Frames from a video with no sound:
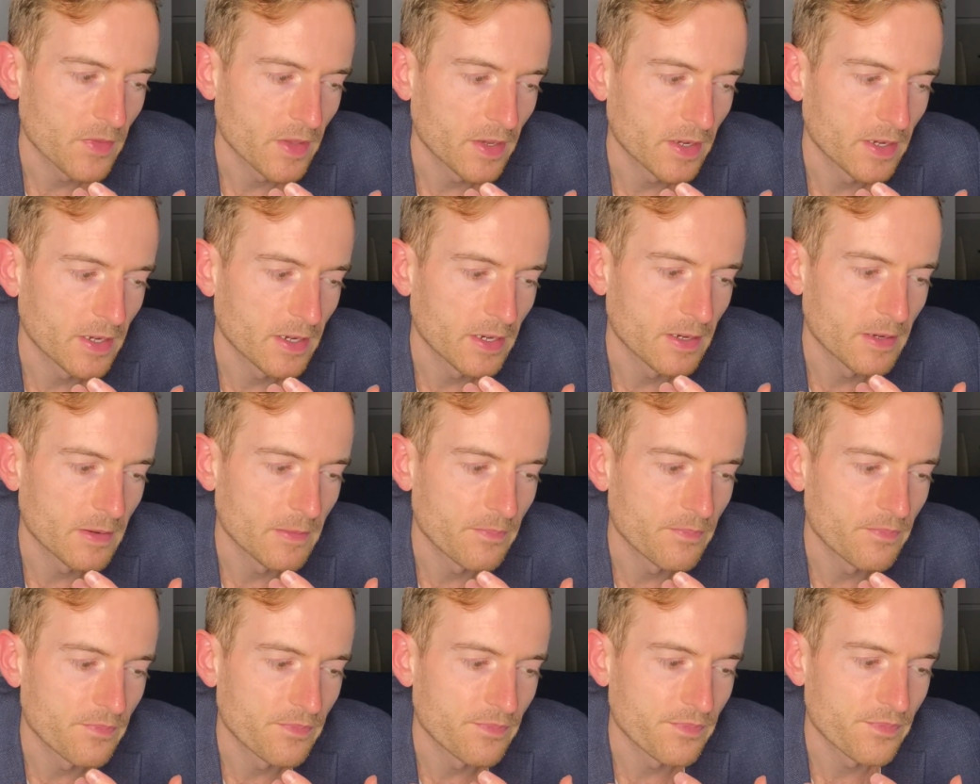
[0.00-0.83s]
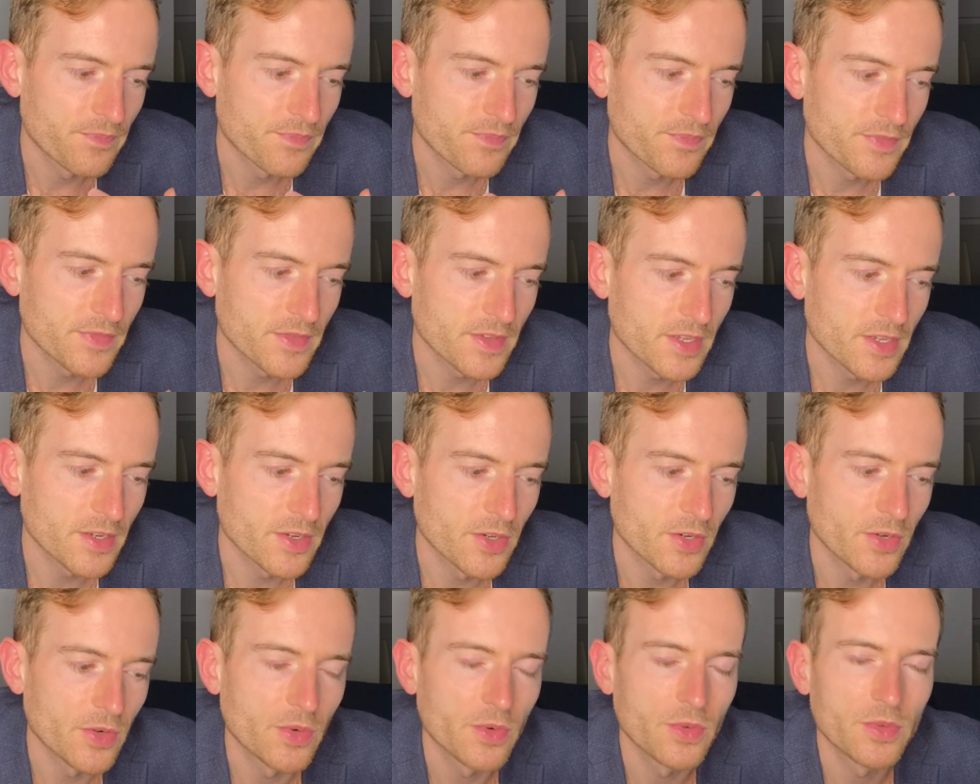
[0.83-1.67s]
Um, you
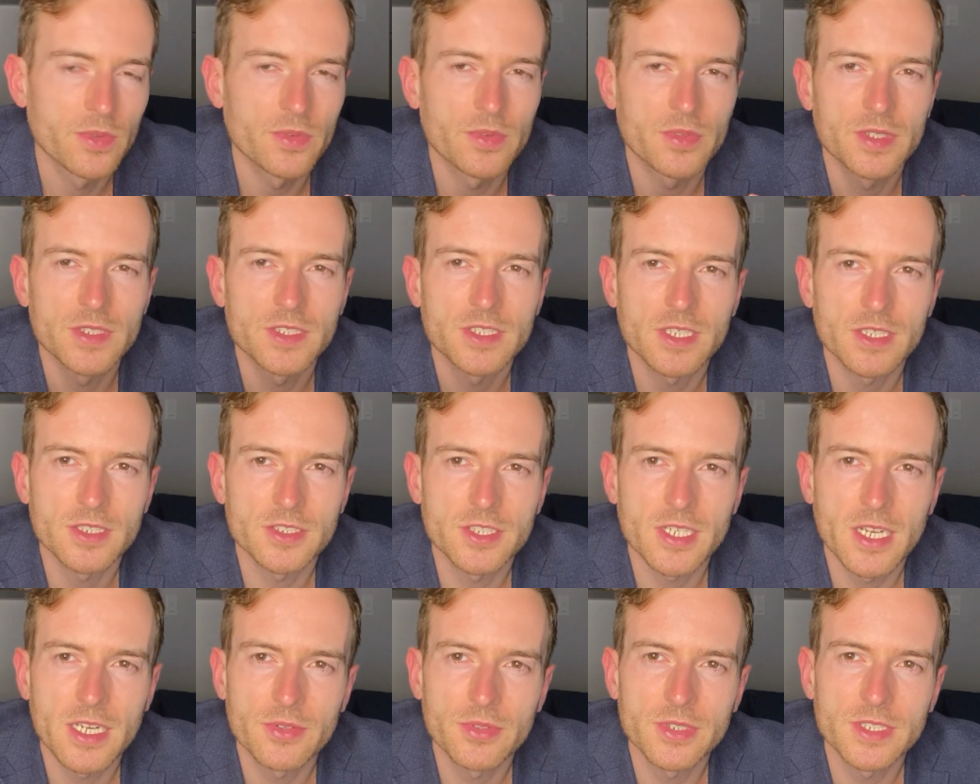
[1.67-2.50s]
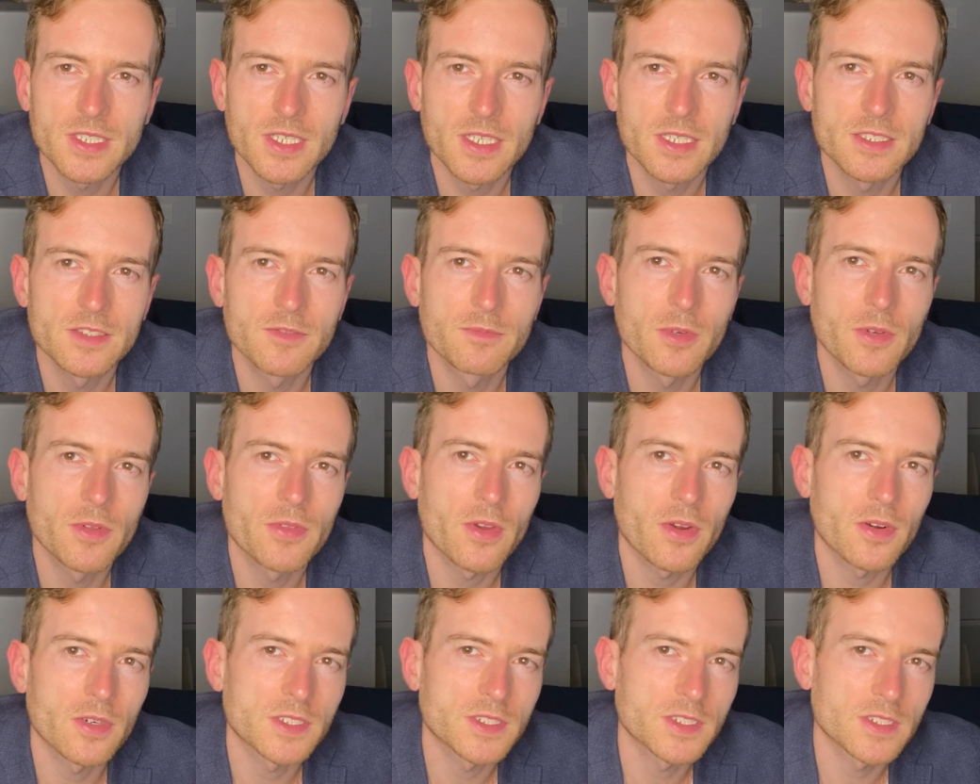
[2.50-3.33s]
know the sh- shadowy sides of
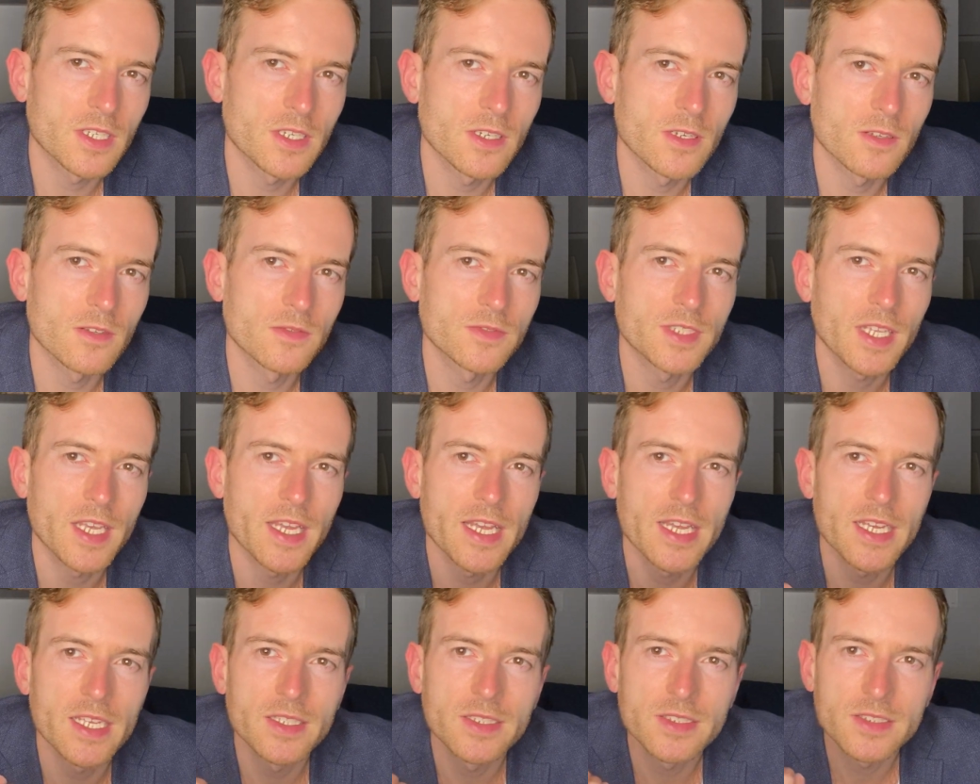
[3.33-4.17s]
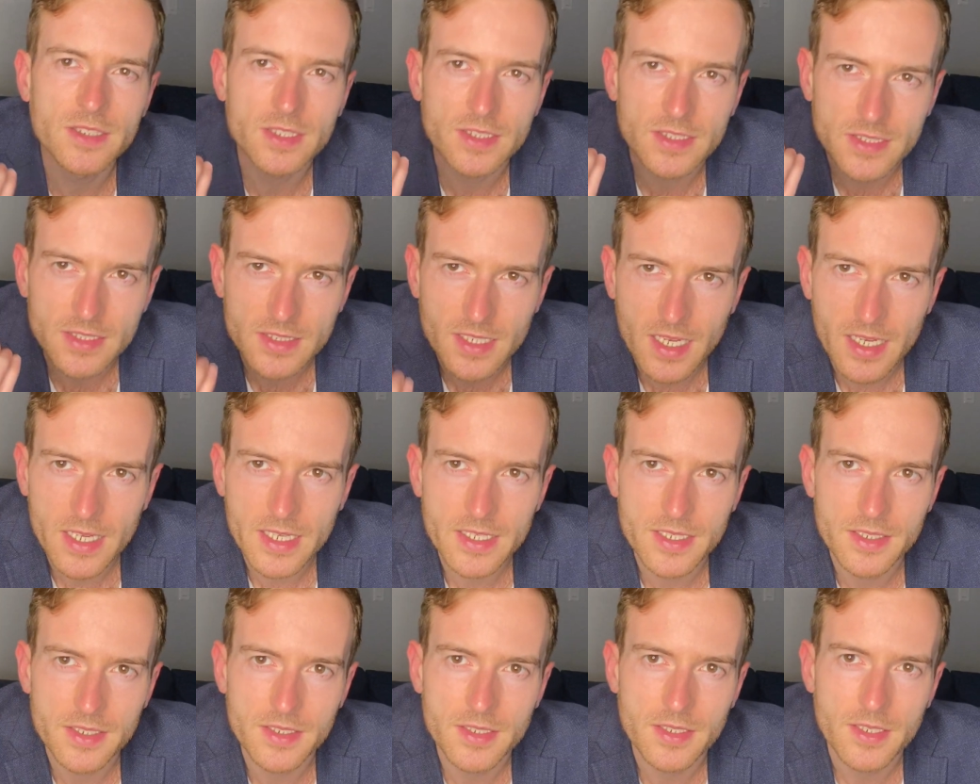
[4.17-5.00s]
both ourselves and
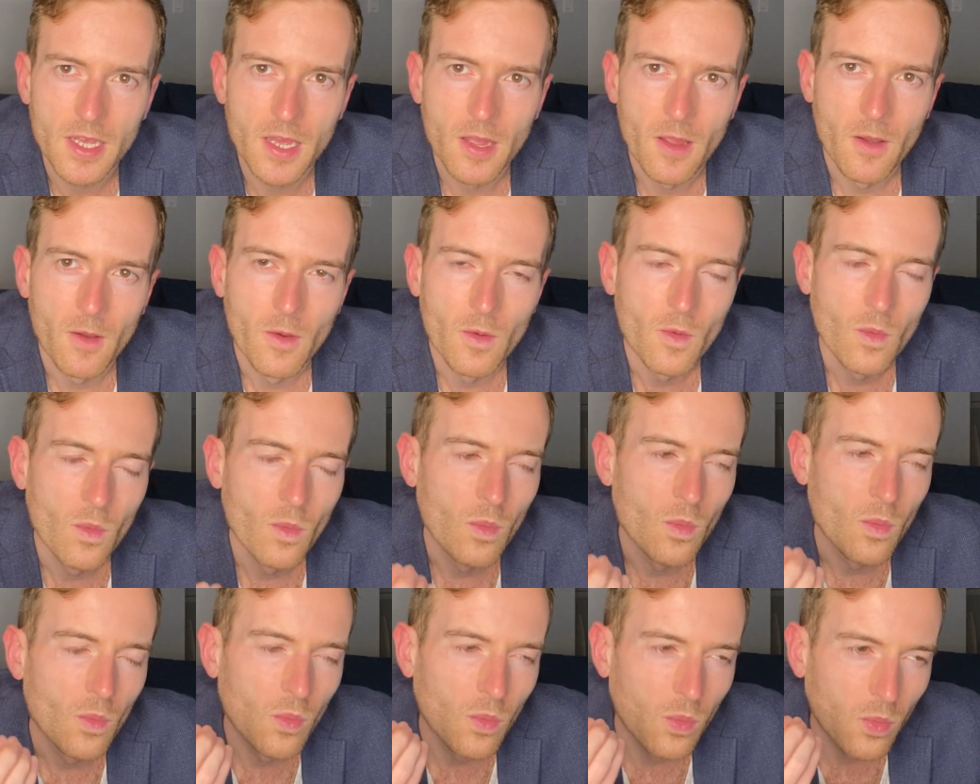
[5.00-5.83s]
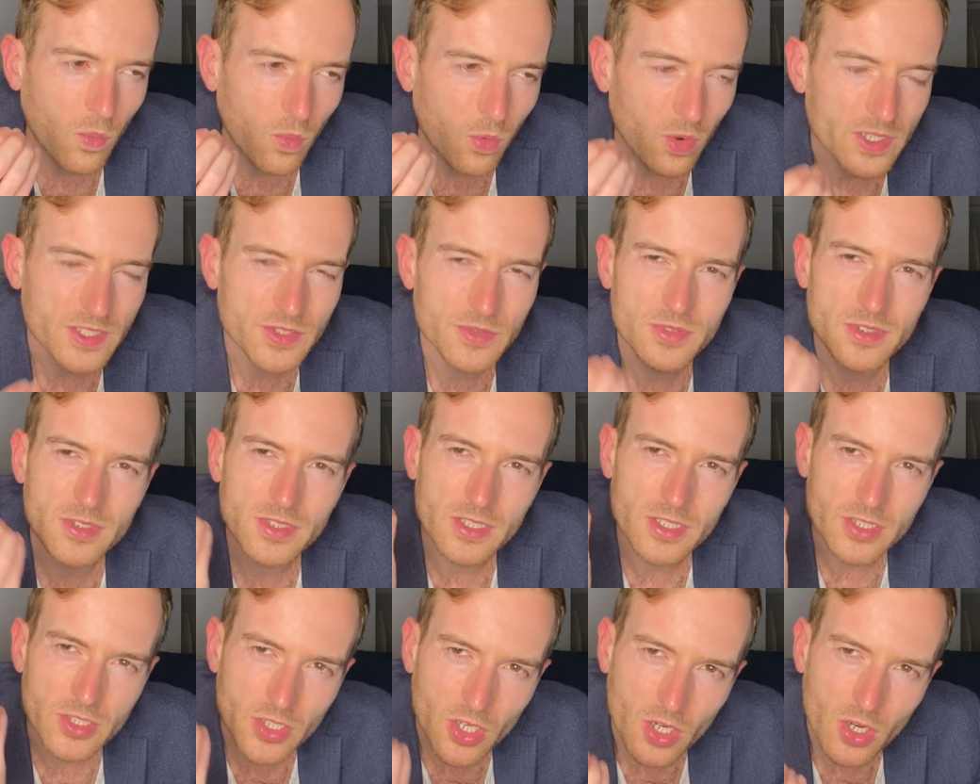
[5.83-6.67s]
society what's really
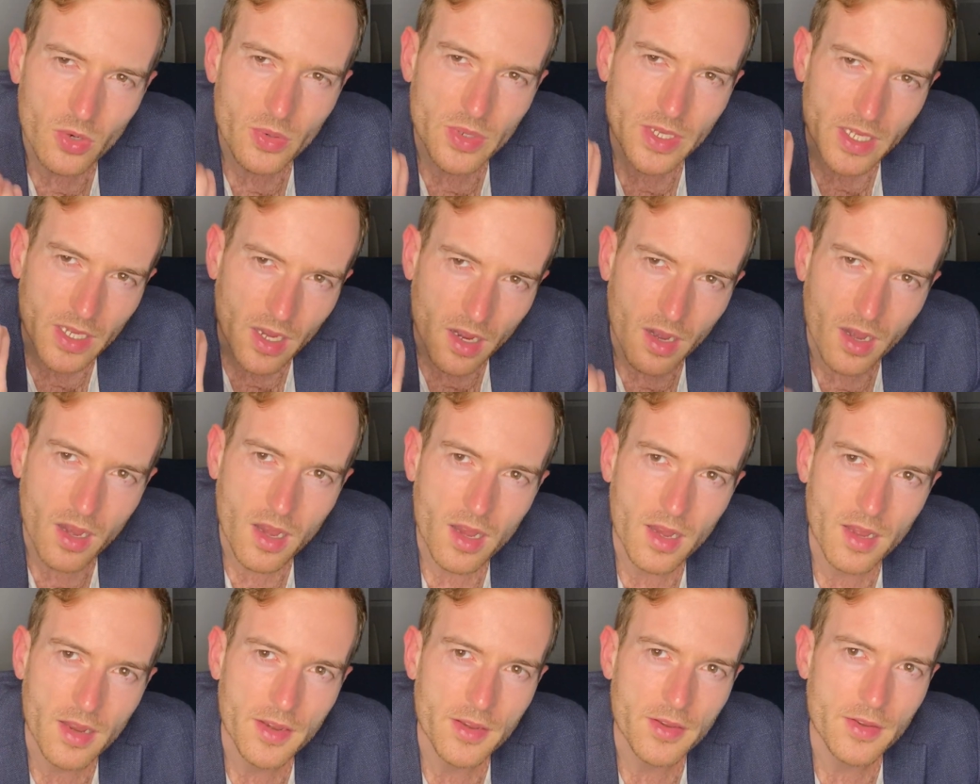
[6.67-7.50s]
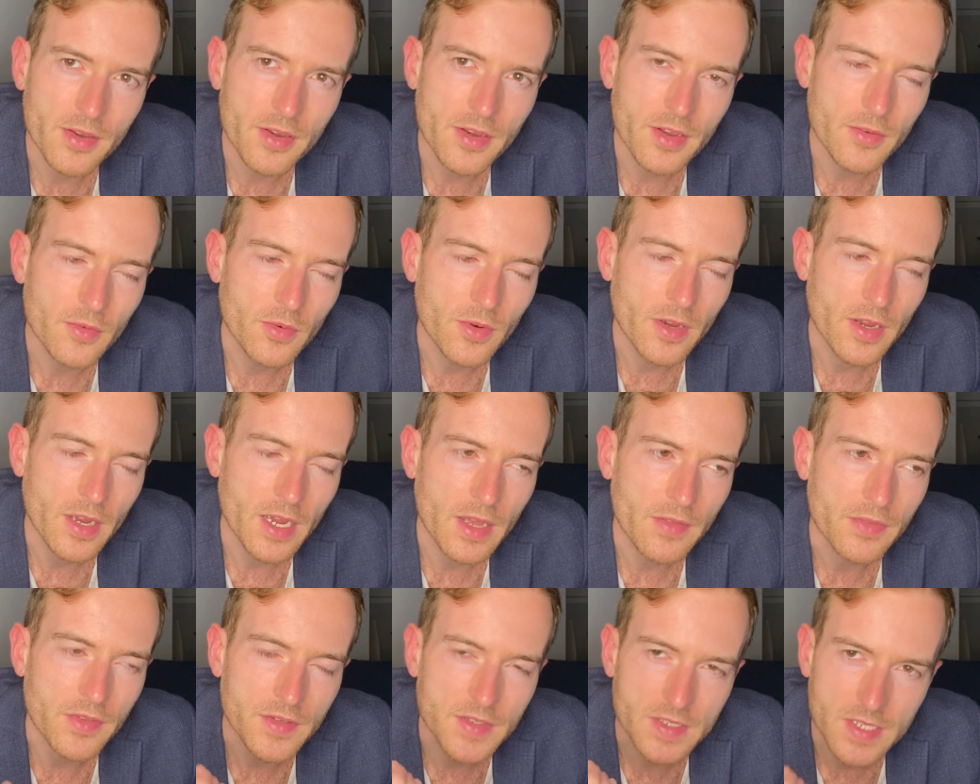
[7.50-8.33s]
going on
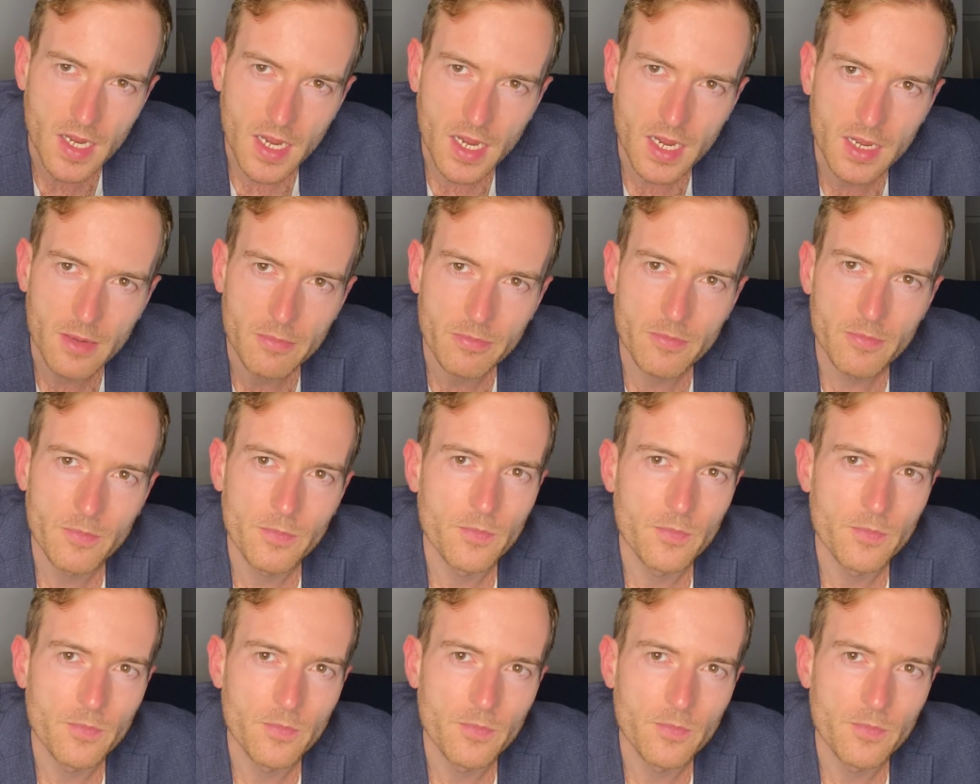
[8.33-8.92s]
at the top